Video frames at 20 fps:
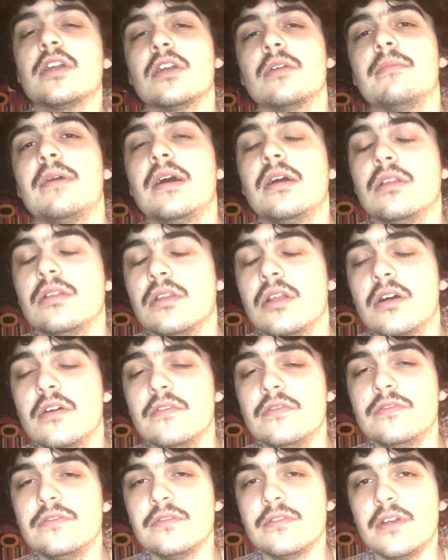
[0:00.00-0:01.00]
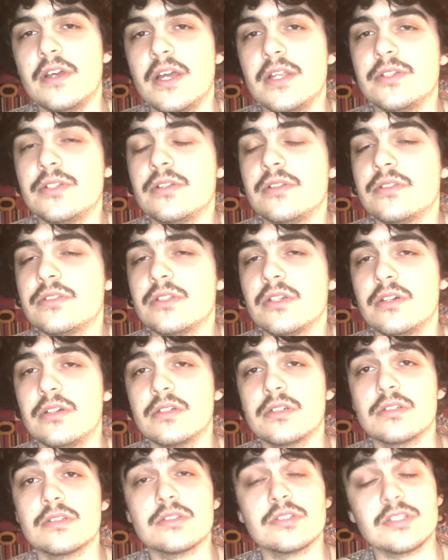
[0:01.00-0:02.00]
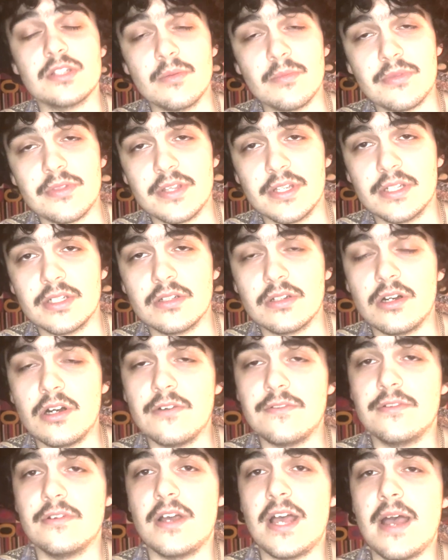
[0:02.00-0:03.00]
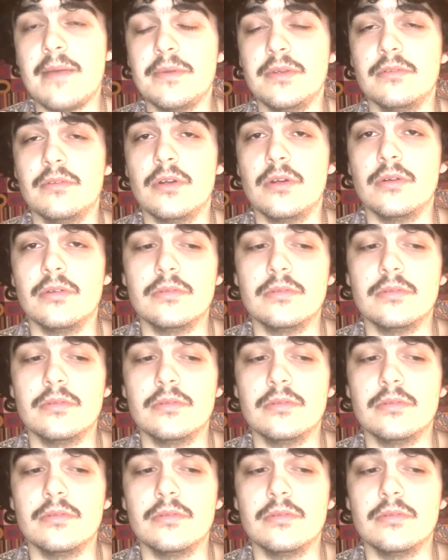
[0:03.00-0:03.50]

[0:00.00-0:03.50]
about love, enter the song Something off of Abbey Road.